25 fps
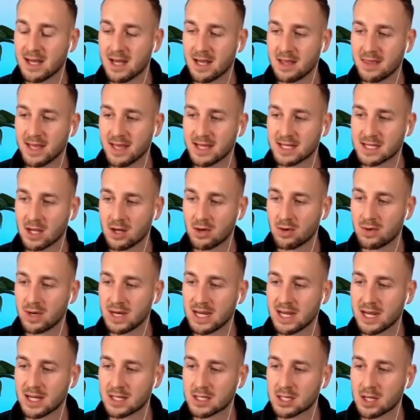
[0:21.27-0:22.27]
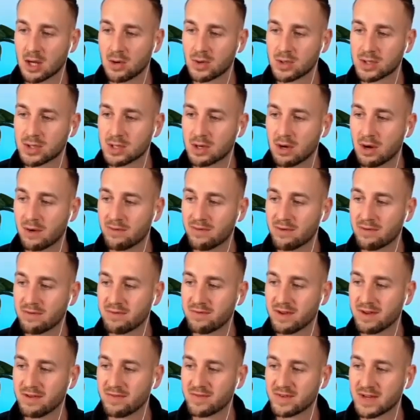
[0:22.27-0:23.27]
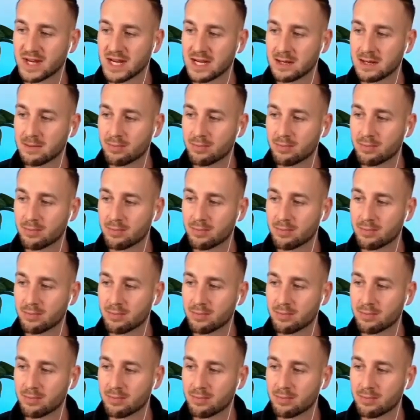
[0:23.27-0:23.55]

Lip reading: There's only a total of 15